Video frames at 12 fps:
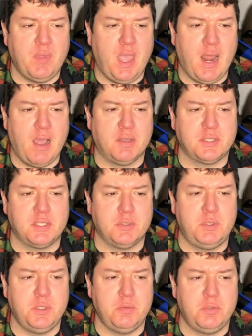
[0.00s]
And I also
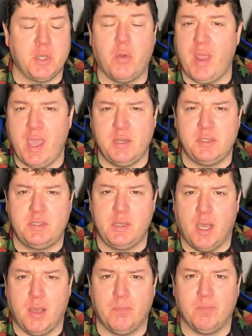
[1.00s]
do donate,
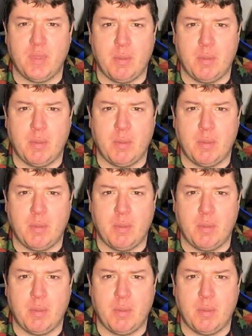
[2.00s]
um,